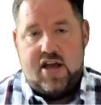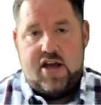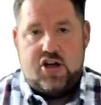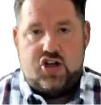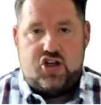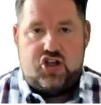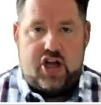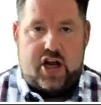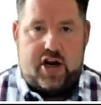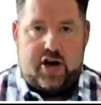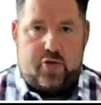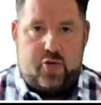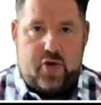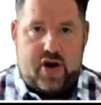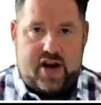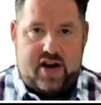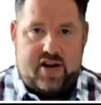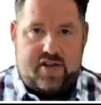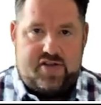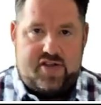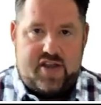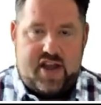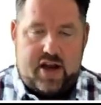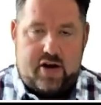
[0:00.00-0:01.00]

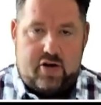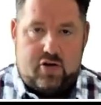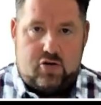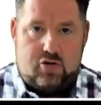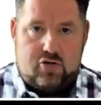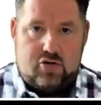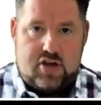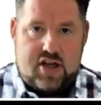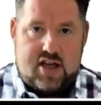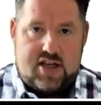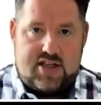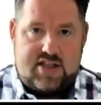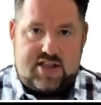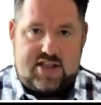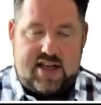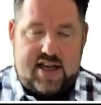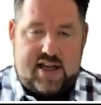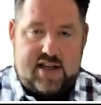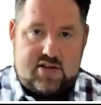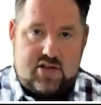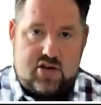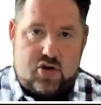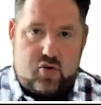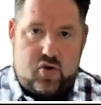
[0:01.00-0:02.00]
generated their own
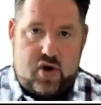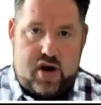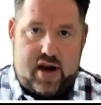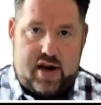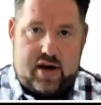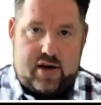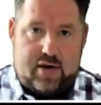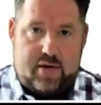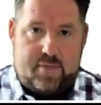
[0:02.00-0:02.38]
sales rank.